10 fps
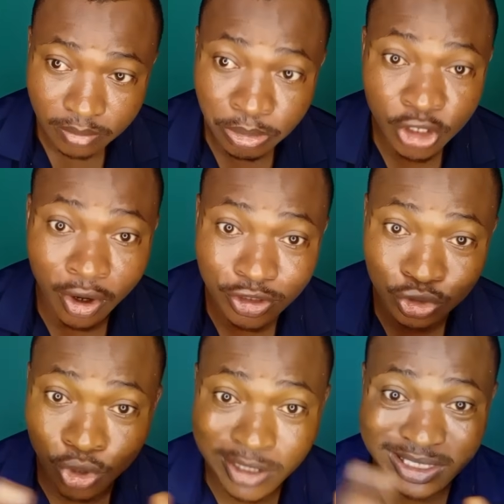
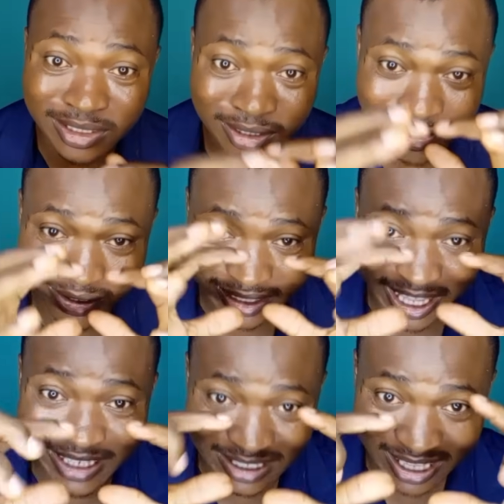Because those
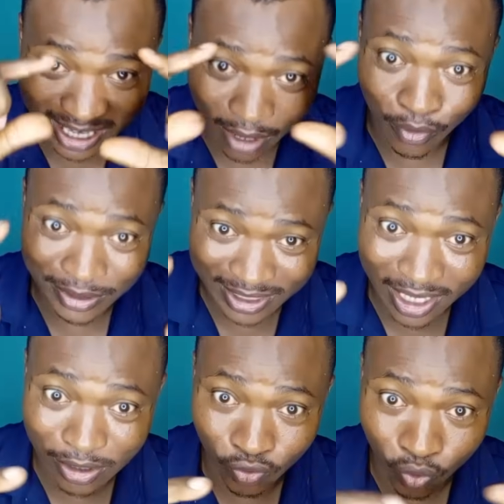things that I was
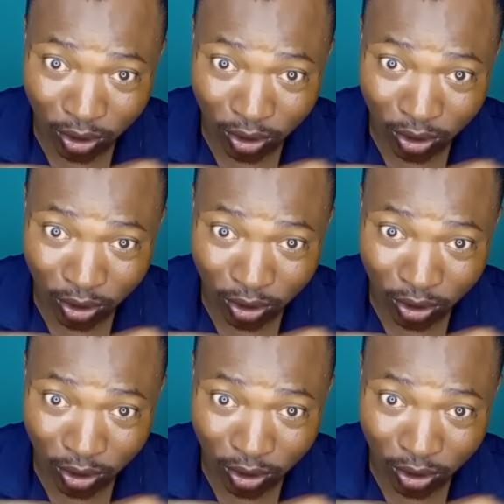saying